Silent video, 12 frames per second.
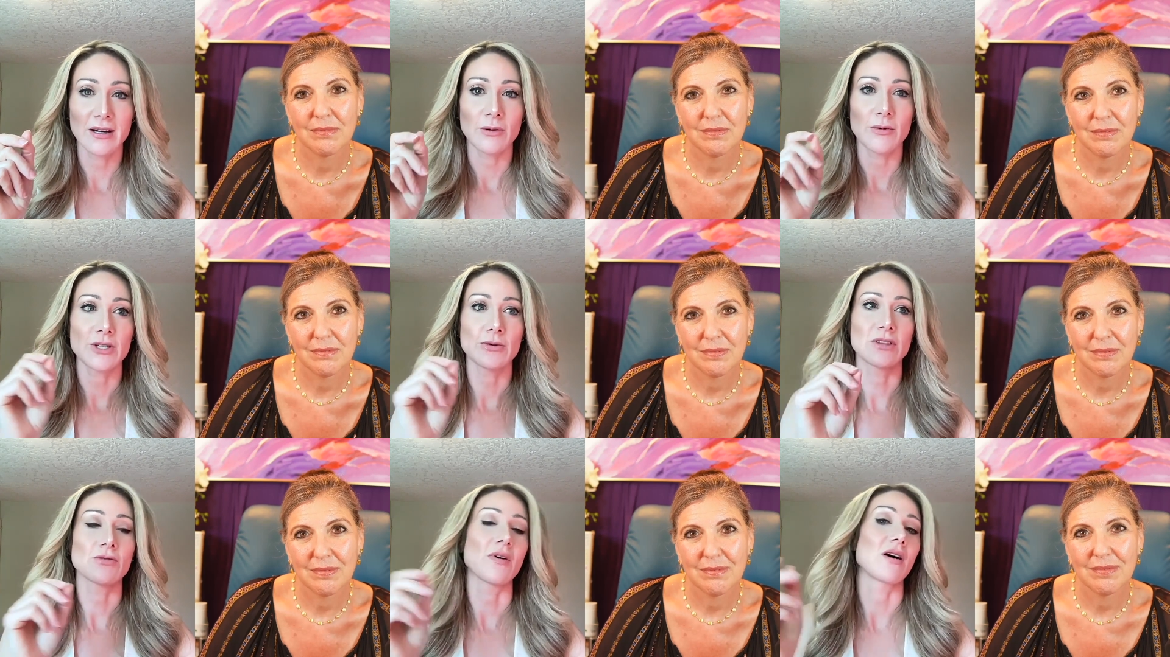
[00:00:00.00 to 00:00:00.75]
Speaker 1: which
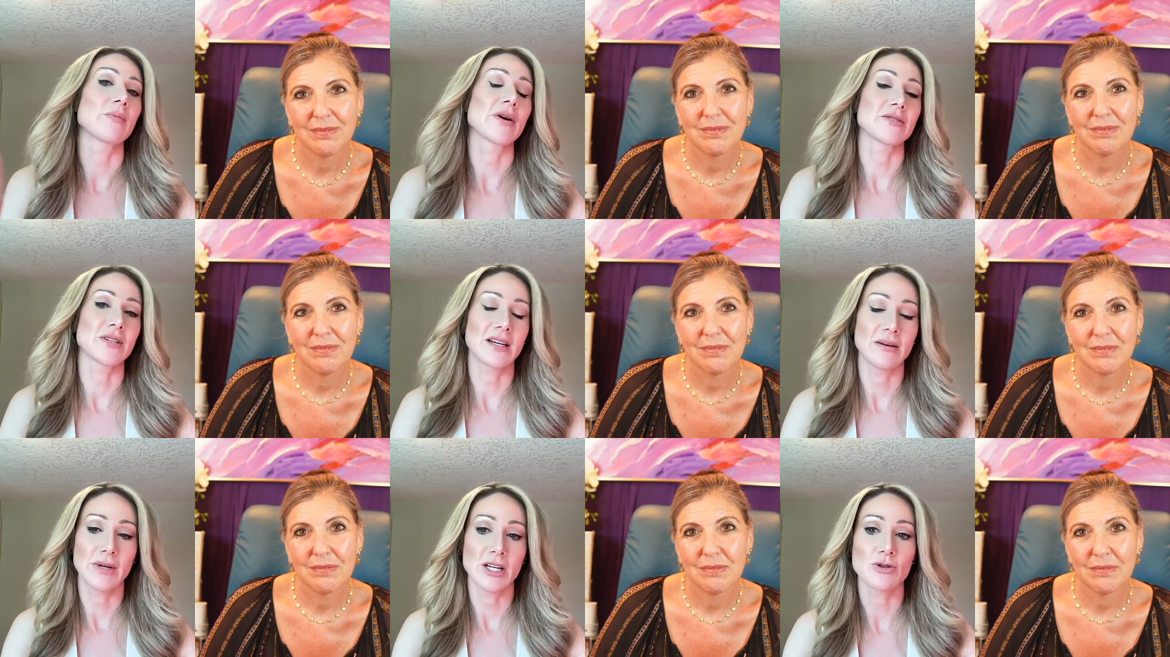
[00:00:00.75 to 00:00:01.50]
with the wrong person
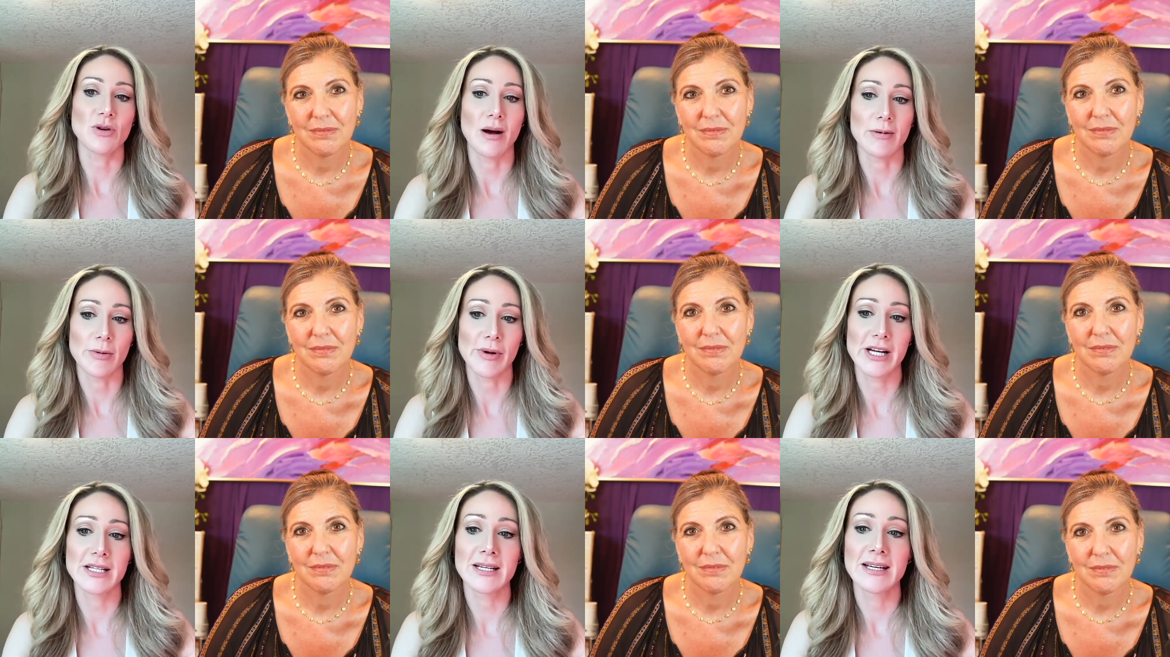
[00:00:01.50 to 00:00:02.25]
can be a trauma
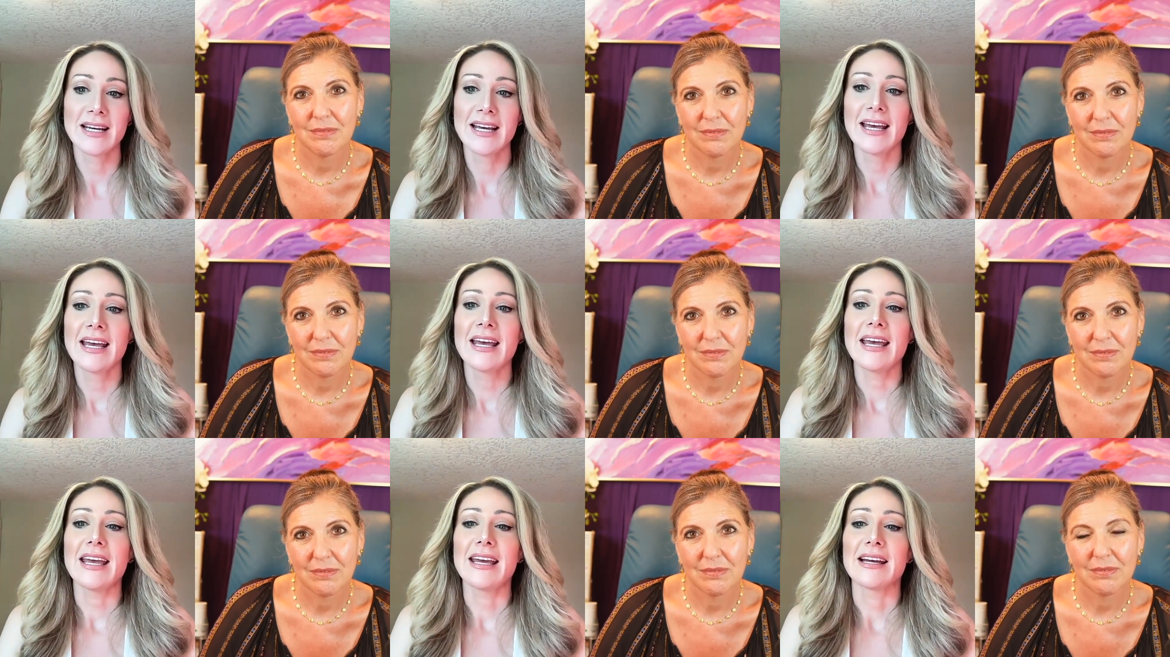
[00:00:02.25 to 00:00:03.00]
bond.
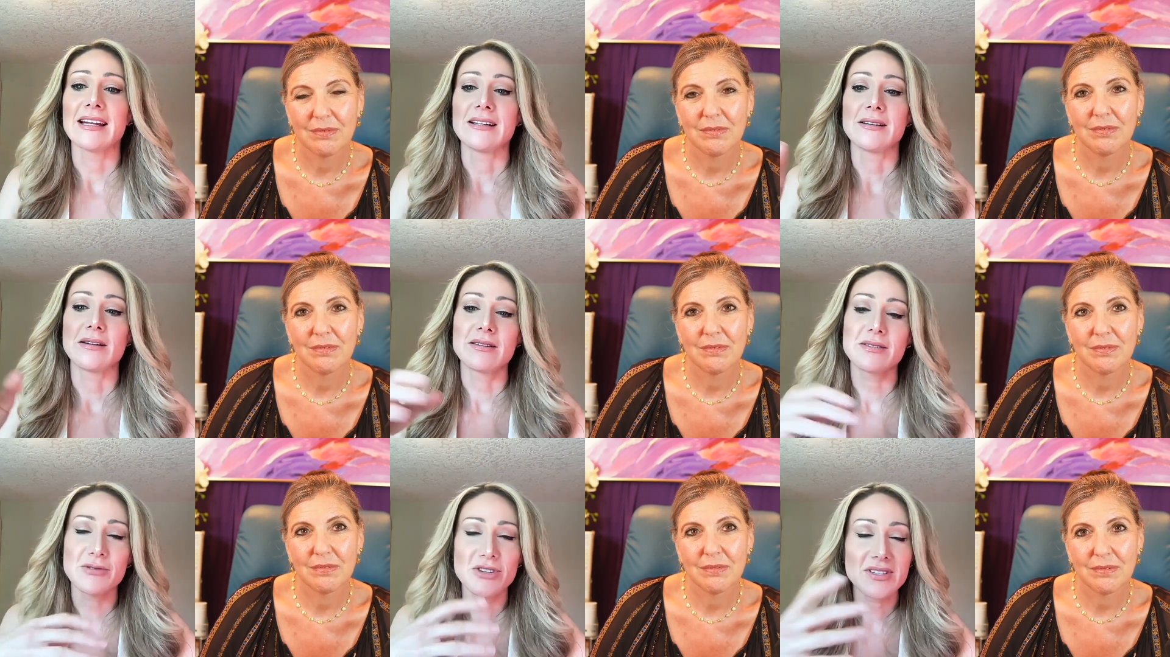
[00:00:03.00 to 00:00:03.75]
And
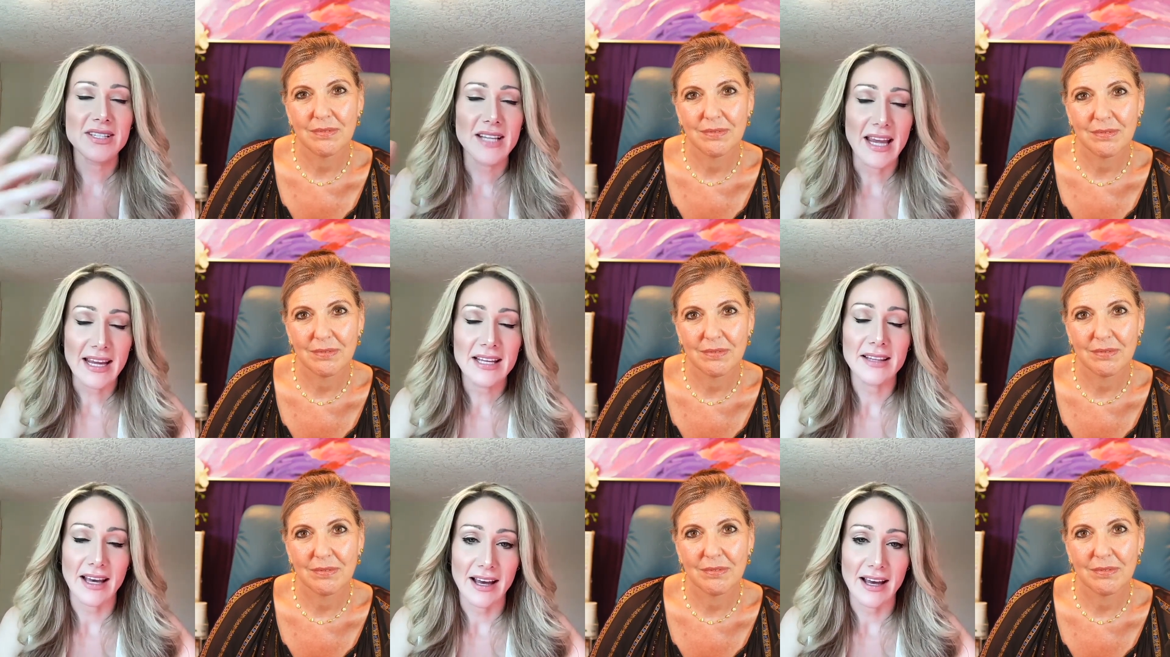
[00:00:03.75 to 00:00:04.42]
so, just saying